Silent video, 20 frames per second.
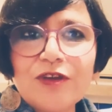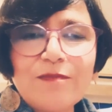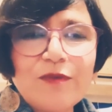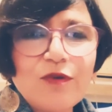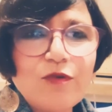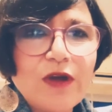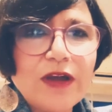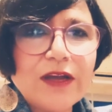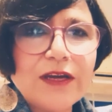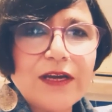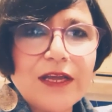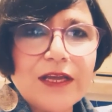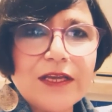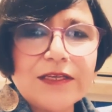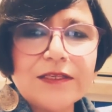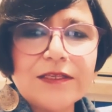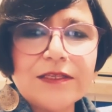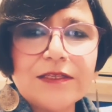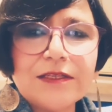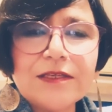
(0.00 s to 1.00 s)
number one
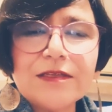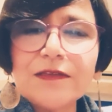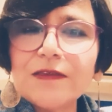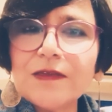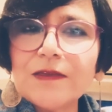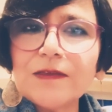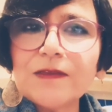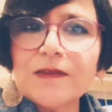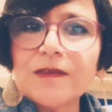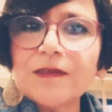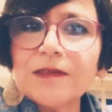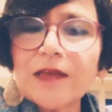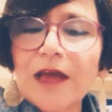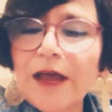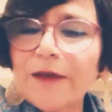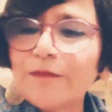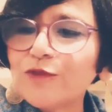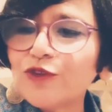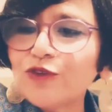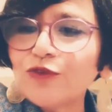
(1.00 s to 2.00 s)
is
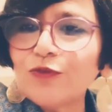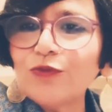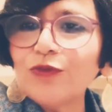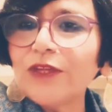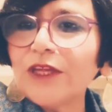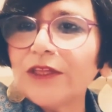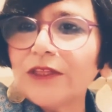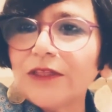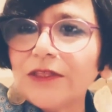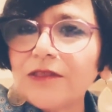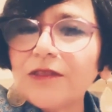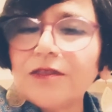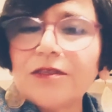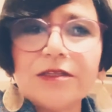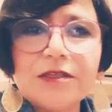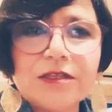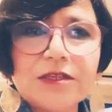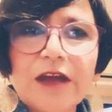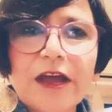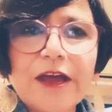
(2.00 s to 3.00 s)
I'm shown that this
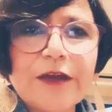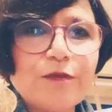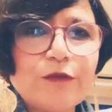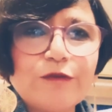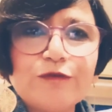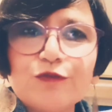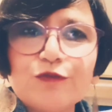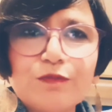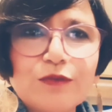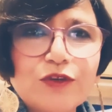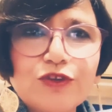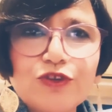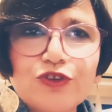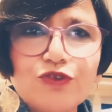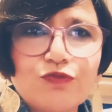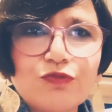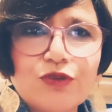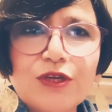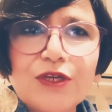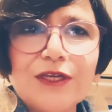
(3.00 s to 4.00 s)
is the time of
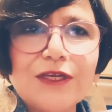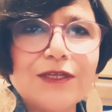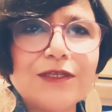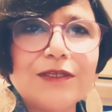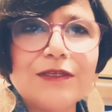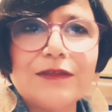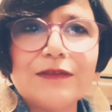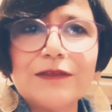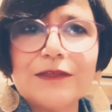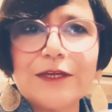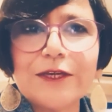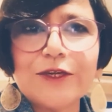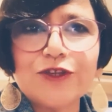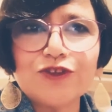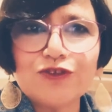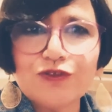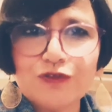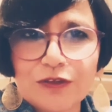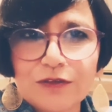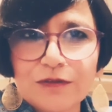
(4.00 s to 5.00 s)
spiritual
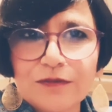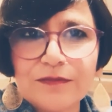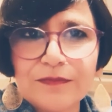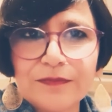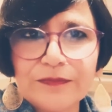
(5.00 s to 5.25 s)
initiation.